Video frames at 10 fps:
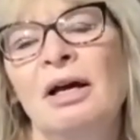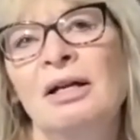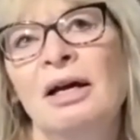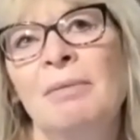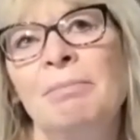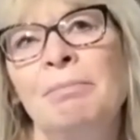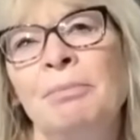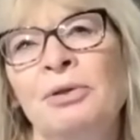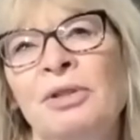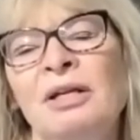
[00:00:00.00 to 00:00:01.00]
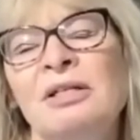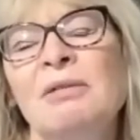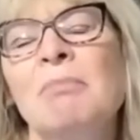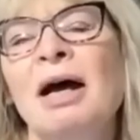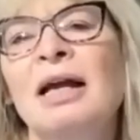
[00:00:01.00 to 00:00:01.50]
I um, put that
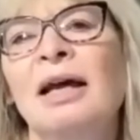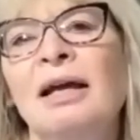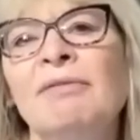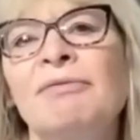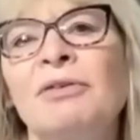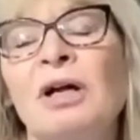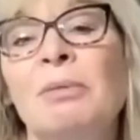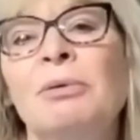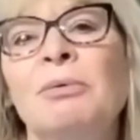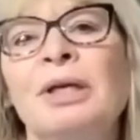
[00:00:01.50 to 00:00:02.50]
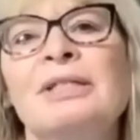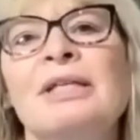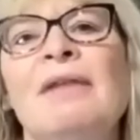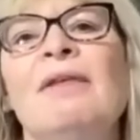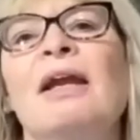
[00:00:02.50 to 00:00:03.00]
into my life for a couple weeks,
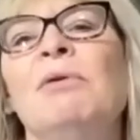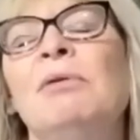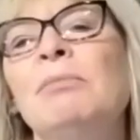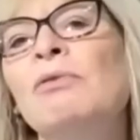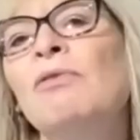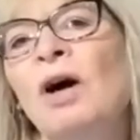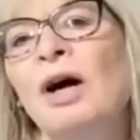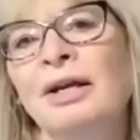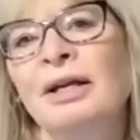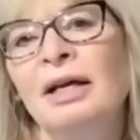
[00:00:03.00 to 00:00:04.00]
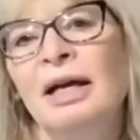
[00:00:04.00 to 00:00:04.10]
and then I would move on.